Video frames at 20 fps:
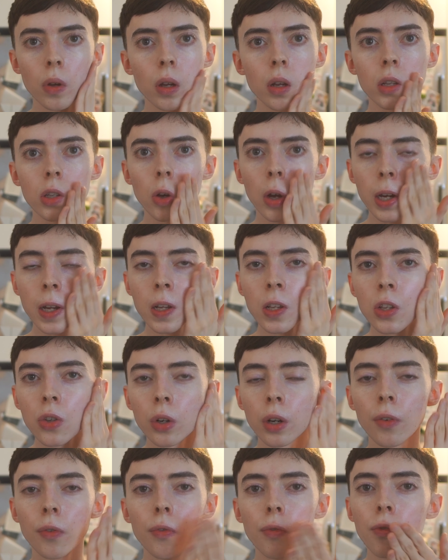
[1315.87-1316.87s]
so I can
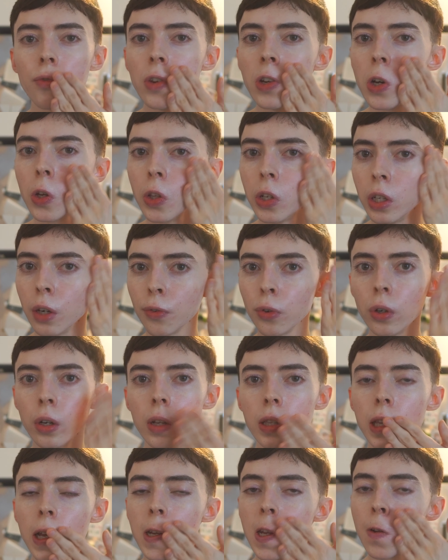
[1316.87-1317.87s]
sort of feel the
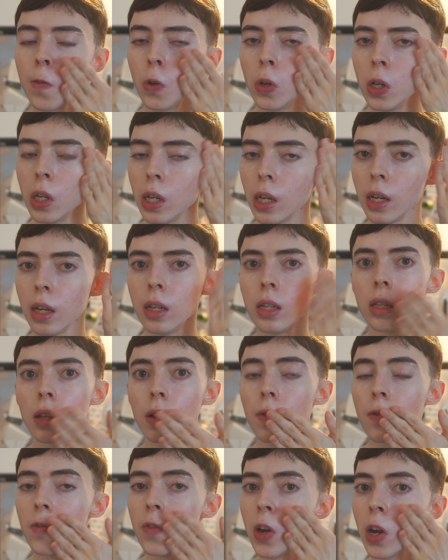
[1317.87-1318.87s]
difference. It definitely is
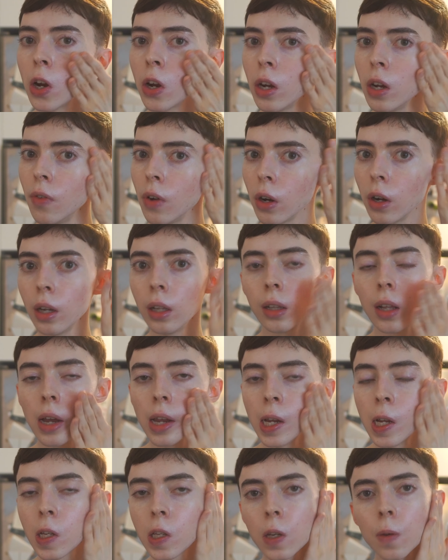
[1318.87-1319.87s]
very, very
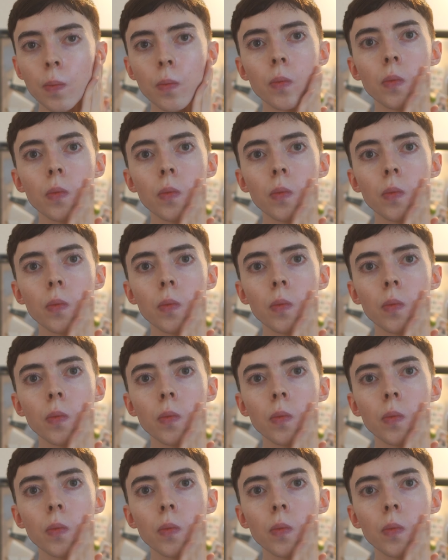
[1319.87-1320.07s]
light.